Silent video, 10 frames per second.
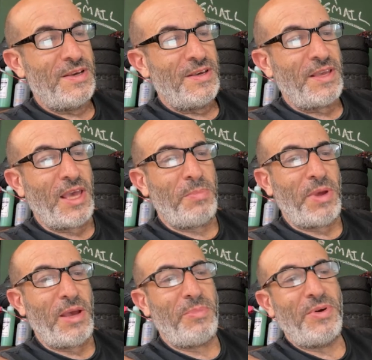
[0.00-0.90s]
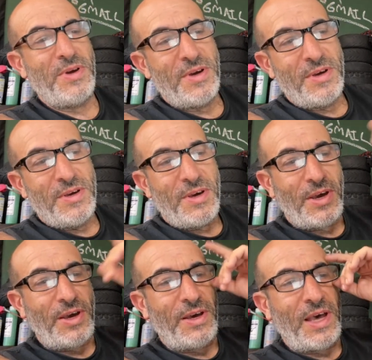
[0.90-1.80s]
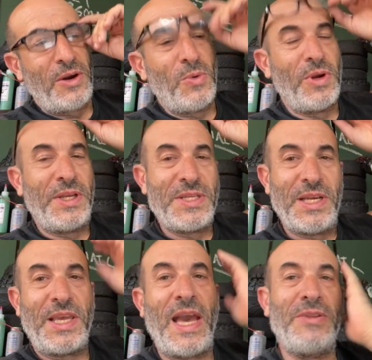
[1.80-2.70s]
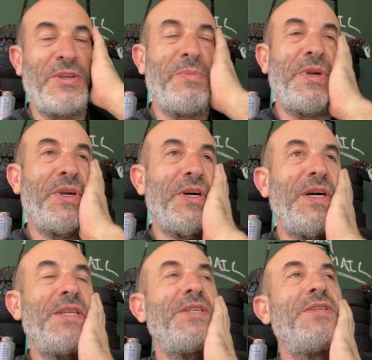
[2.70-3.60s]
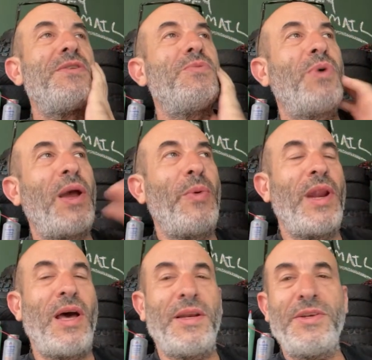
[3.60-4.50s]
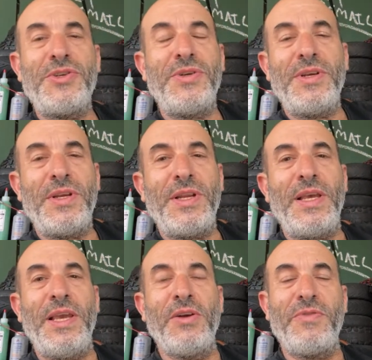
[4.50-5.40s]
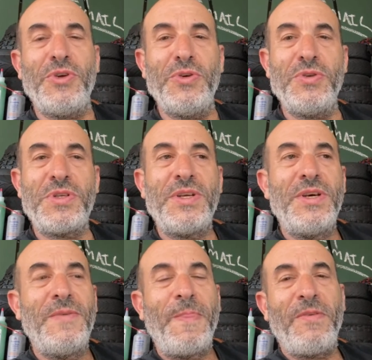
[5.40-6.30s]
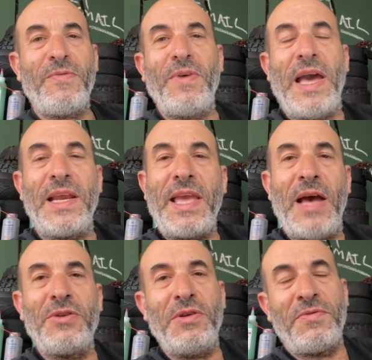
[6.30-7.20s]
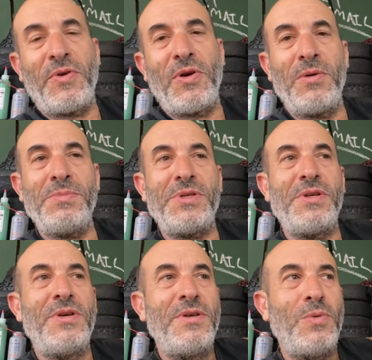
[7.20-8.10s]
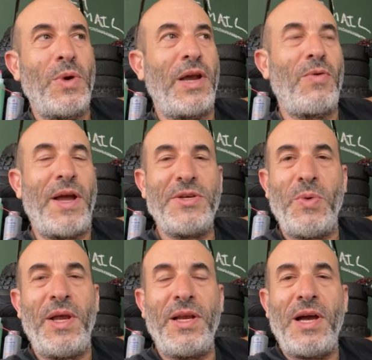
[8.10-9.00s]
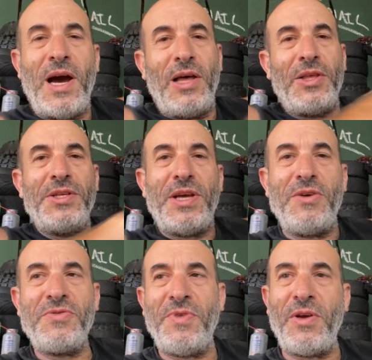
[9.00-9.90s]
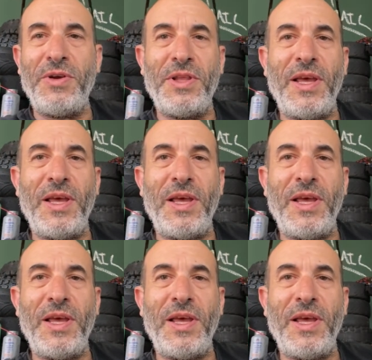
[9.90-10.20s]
Yeah, Pep. I don't work as an accountant because when I went on interviews at accounting firms, when I graduated college, I was very